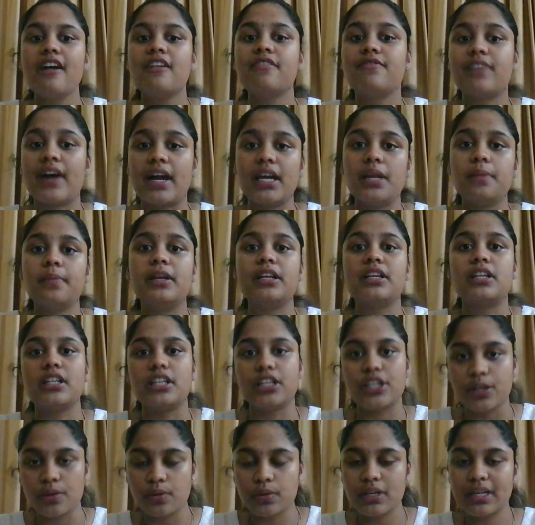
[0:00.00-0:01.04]
fundamental
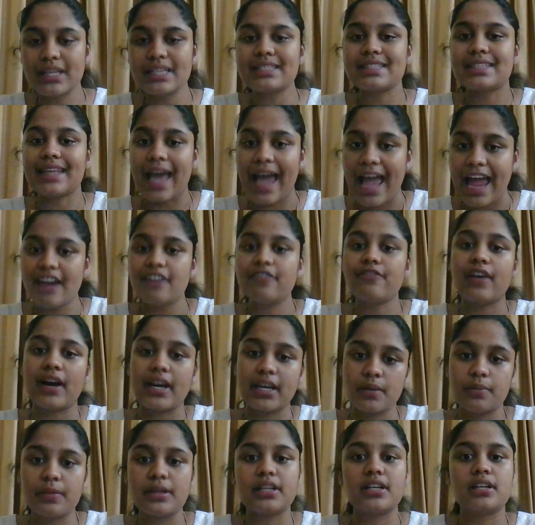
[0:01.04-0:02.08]
duties, and
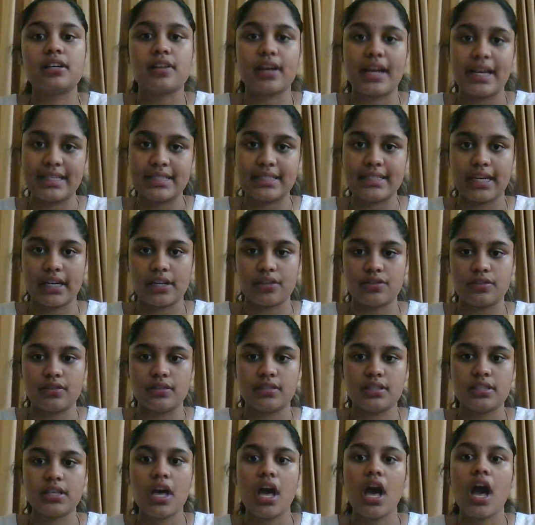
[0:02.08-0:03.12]
fundamental rights sections.